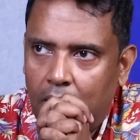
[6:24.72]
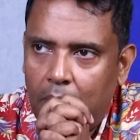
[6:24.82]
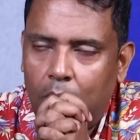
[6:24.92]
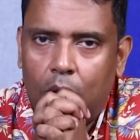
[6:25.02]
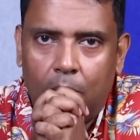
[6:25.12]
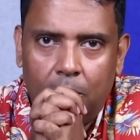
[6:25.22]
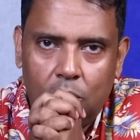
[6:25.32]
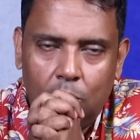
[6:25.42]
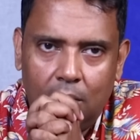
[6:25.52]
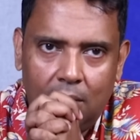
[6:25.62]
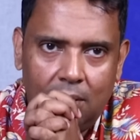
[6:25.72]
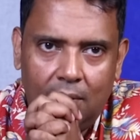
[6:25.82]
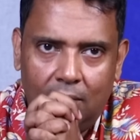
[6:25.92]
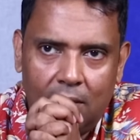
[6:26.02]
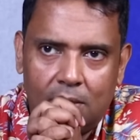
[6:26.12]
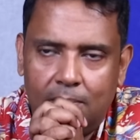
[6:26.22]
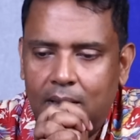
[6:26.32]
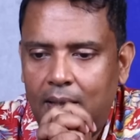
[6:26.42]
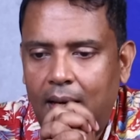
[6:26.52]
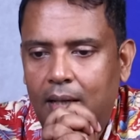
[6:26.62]
more opportune
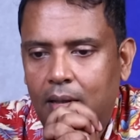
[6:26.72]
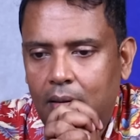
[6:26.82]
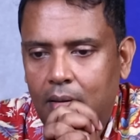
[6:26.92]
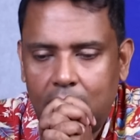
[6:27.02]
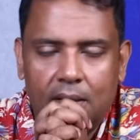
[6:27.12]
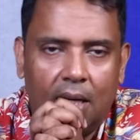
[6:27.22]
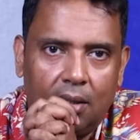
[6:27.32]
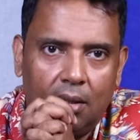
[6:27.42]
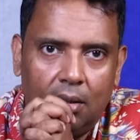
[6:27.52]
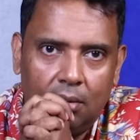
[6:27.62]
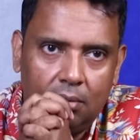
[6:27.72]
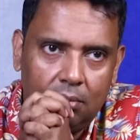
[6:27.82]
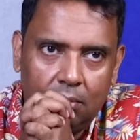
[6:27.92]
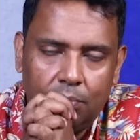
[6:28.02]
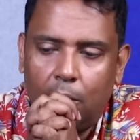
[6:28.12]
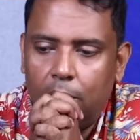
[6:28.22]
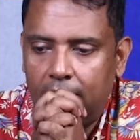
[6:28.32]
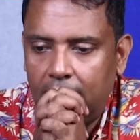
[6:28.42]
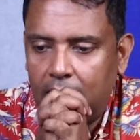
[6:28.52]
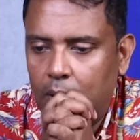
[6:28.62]
investment than Tata Power
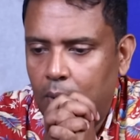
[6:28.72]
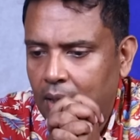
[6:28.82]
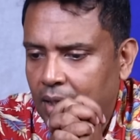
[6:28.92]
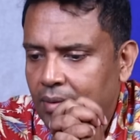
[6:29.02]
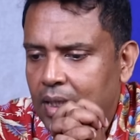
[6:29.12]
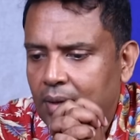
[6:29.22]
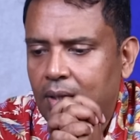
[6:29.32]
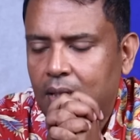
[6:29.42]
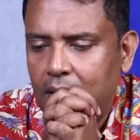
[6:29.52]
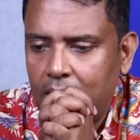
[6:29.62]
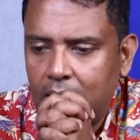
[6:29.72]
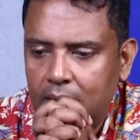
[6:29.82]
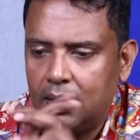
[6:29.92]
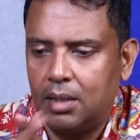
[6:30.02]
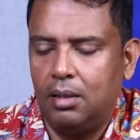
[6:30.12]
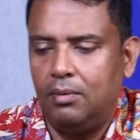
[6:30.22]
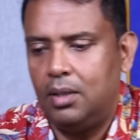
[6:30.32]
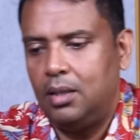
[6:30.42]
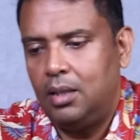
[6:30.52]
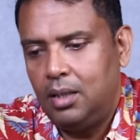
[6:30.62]
right now. And even dividend yield, Tata
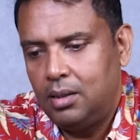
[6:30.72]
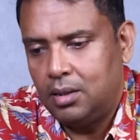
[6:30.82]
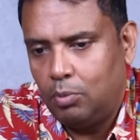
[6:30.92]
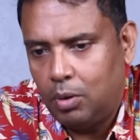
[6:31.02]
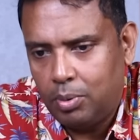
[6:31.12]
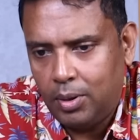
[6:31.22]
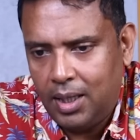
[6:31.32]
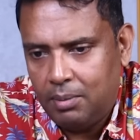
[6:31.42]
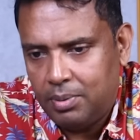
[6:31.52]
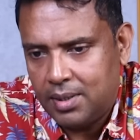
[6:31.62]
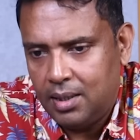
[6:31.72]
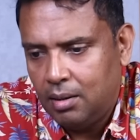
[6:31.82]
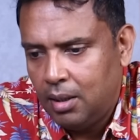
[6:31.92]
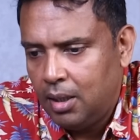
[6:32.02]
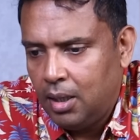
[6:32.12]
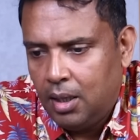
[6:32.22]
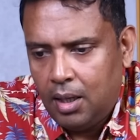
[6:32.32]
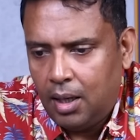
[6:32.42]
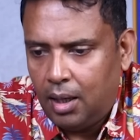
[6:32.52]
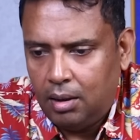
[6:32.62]
dividend yield is at 1.8%,
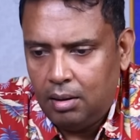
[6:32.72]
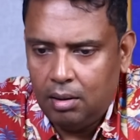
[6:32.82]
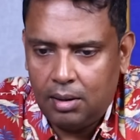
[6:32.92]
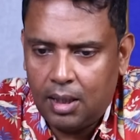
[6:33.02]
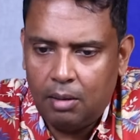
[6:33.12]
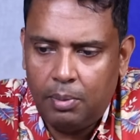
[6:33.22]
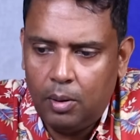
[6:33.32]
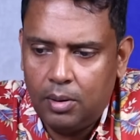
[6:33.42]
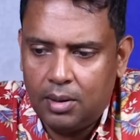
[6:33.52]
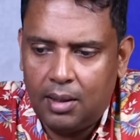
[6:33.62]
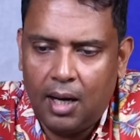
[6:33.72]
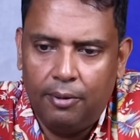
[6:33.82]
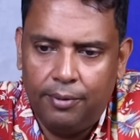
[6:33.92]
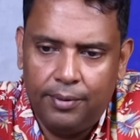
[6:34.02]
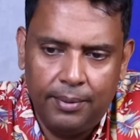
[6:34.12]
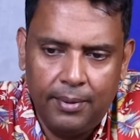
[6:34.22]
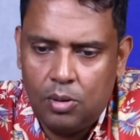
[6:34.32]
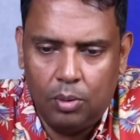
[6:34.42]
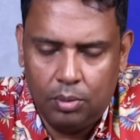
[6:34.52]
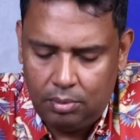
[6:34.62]
and Tata Power is at half.
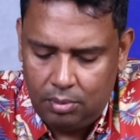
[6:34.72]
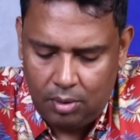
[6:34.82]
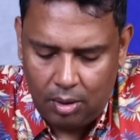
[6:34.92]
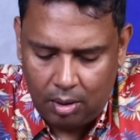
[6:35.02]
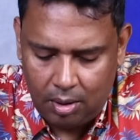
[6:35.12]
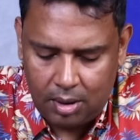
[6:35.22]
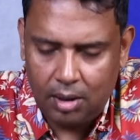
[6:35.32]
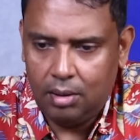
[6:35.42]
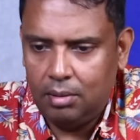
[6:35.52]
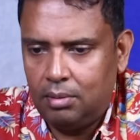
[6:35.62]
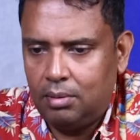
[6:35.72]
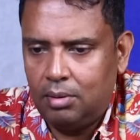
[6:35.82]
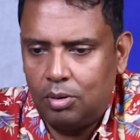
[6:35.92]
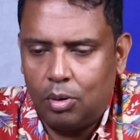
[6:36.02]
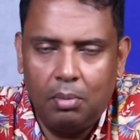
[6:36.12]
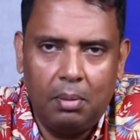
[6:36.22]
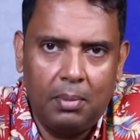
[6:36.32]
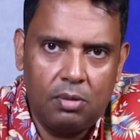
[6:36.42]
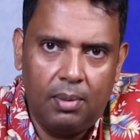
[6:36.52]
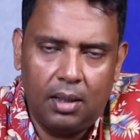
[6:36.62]
So your return is going to be
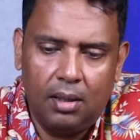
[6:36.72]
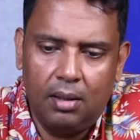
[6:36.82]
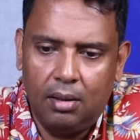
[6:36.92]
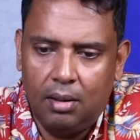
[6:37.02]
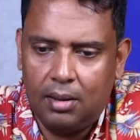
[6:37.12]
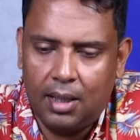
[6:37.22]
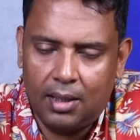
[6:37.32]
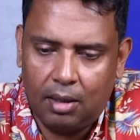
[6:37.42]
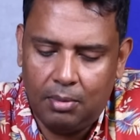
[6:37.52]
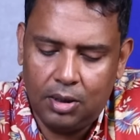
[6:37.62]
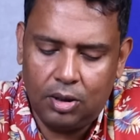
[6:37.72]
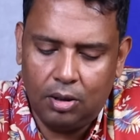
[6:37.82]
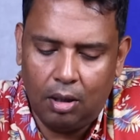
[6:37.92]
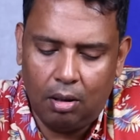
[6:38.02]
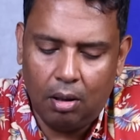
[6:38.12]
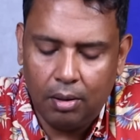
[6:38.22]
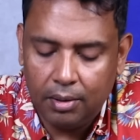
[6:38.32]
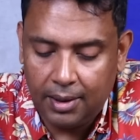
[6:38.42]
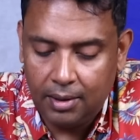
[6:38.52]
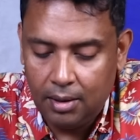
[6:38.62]
much better in Tata Chemicals in the long
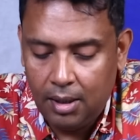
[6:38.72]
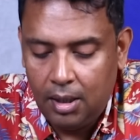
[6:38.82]
run